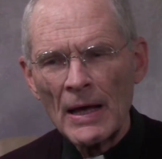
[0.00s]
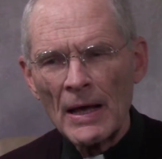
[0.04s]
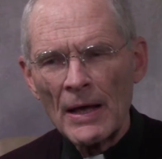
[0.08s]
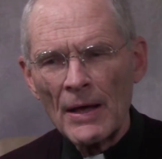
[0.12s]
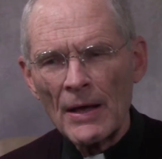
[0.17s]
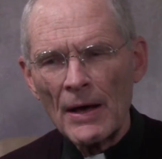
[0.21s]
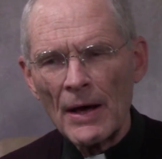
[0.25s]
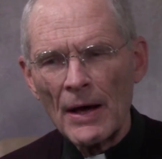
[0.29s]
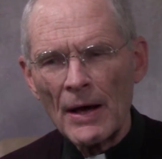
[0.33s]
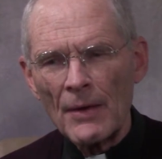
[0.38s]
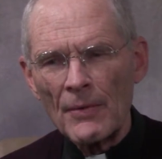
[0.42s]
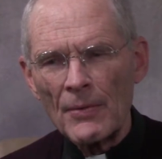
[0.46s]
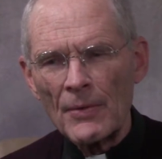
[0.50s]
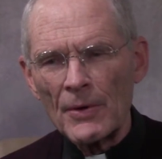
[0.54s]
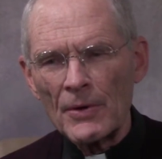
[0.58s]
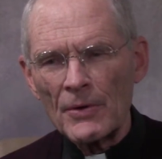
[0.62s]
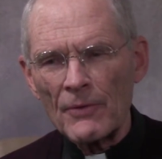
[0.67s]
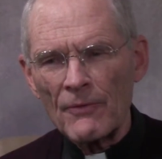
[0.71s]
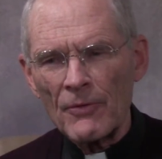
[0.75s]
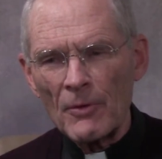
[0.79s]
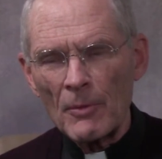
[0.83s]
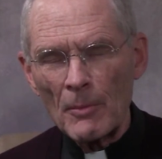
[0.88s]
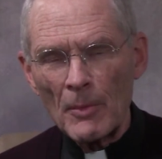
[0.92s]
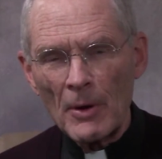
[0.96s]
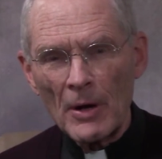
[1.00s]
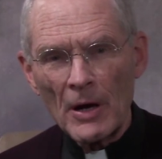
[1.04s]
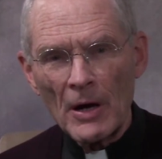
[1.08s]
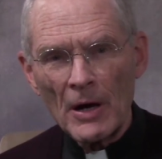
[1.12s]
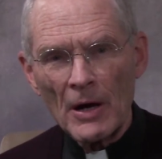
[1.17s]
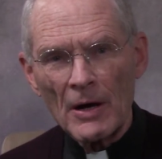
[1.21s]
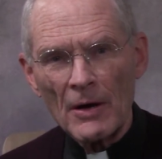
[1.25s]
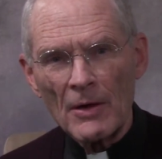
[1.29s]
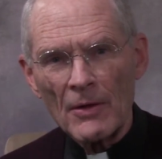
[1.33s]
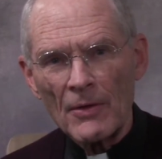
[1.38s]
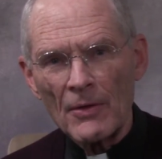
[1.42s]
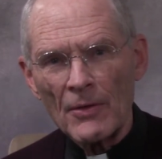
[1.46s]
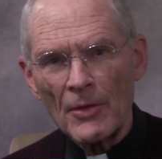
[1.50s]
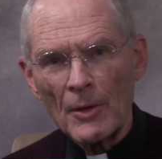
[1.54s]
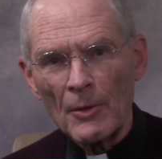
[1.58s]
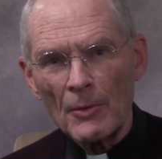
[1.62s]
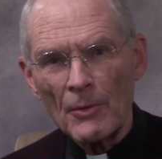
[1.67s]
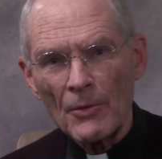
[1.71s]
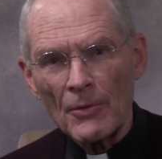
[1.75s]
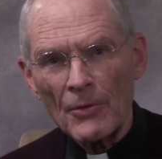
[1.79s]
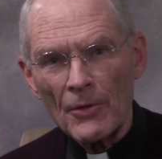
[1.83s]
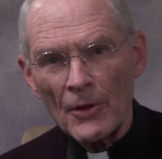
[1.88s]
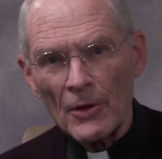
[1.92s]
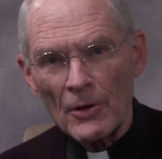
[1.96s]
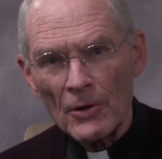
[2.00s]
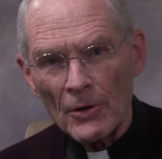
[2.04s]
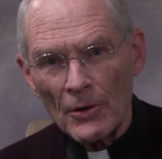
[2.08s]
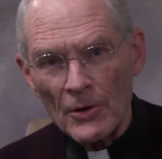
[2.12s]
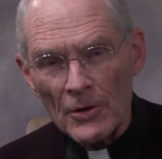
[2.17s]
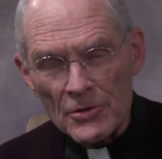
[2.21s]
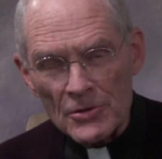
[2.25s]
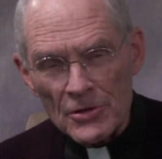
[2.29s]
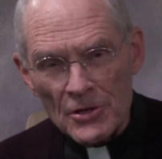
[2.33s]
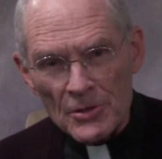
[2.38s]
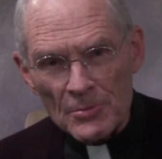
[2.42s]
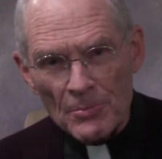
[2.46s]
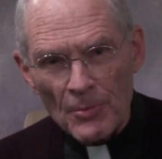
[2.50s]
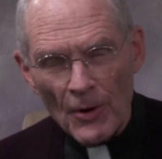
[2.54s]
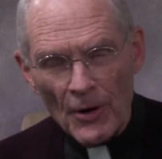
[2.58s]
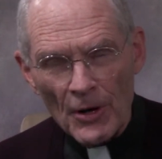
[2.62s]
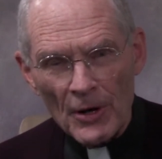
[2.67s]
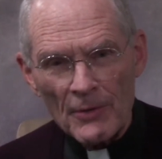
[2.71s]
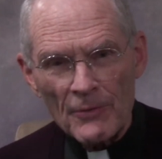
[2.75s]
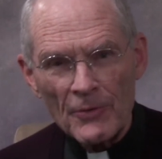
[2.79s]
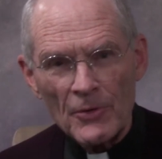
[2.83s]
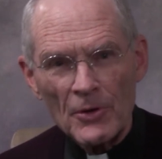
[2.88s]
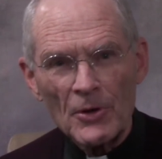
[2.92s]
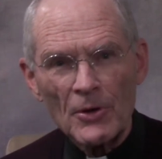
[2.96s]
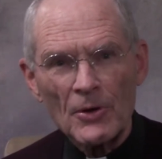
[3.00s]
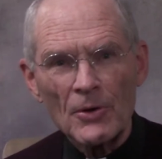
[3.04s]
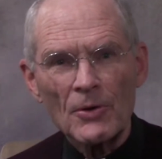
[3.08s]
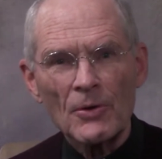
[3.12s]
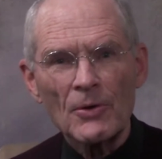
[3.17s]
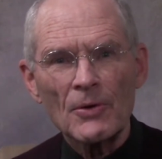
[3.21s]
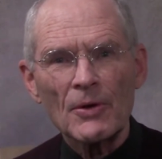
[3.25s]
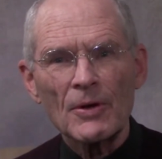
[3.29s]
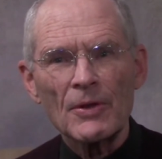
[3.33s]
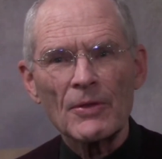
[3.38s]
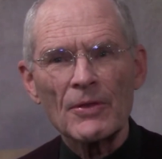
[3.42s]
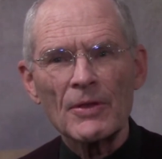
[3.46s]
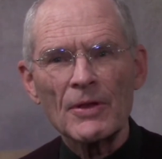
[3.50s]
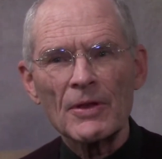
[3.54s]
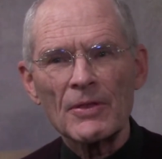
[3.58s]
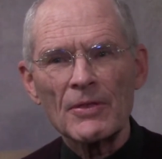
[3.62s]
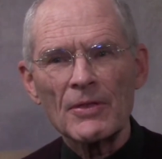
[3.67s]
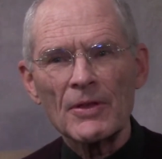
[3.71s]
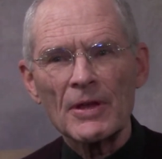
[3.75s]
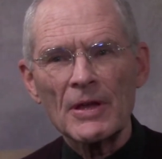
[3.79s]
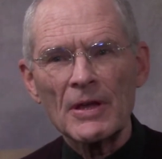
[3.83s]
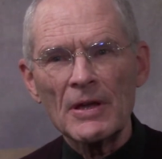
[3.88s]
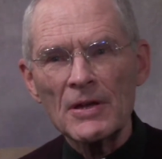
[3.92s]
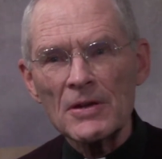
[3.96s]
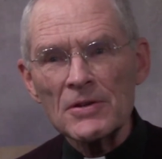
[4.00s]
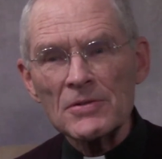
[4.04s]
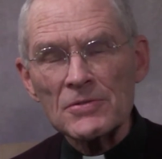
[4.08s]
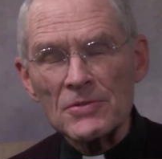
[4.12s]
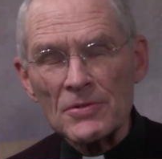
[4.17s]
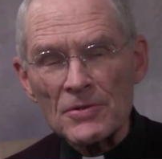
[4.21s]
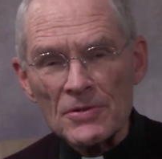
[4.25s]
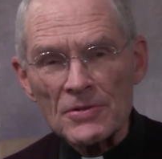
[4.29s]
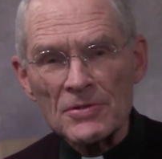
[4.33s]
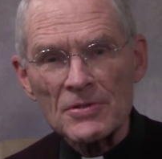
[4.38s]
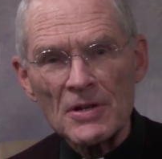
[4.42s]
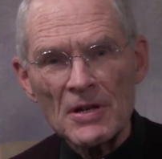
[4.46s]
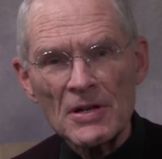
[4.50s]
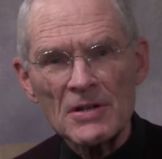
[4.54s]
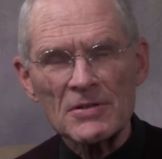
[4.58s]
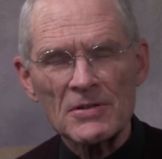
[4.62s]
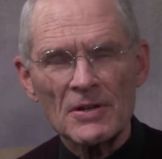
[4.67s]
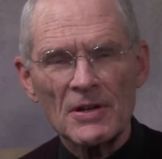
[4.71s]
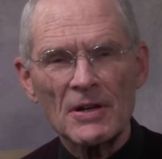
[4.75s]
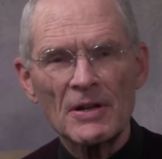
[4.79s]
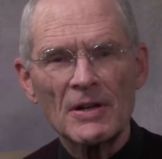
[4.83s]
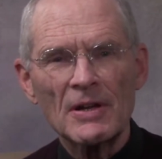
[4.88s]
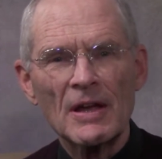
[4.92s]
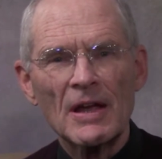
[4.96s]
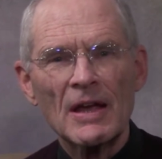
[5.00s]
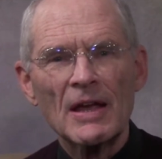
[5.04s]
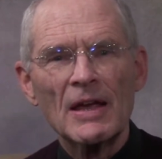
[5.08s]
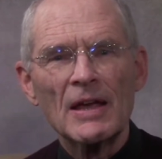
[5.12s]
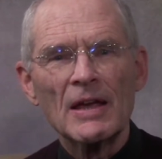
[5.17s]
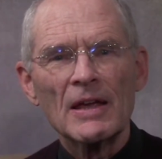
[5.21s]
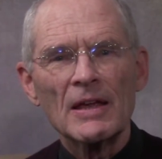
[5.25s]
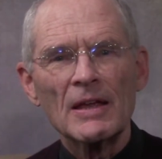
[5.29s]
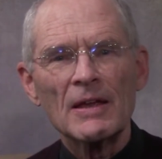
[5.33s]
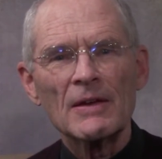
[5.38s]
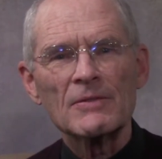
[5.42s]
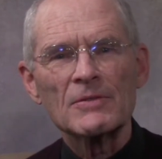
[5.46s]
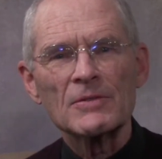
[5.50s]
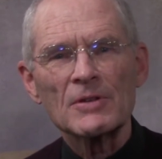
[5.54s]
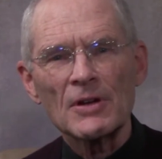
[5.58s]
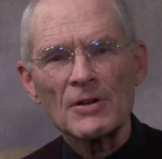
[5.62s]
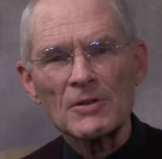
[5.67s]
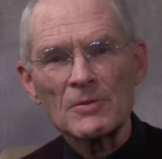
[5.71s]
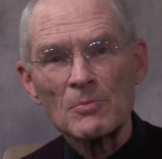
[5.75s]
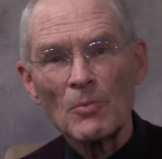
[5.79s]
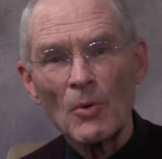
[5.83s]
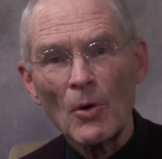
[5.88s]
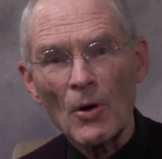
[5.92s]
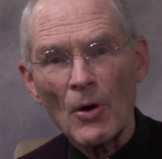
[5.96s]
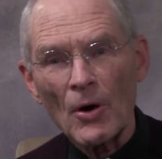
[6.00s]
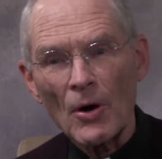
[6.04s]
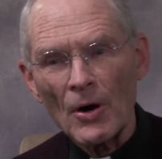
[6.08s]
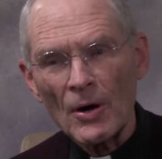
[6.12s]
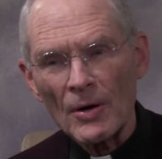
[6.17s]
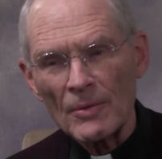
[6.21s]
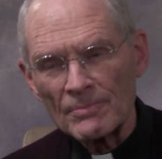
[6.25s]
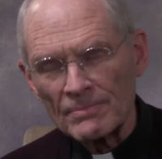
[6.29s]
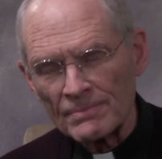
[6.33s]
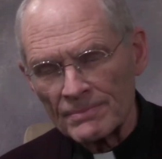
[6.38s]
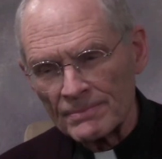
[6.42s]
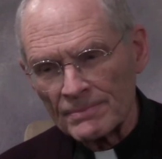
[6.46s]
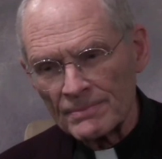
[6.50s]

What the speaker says: from the clergy's point of view, the Easter season gives us more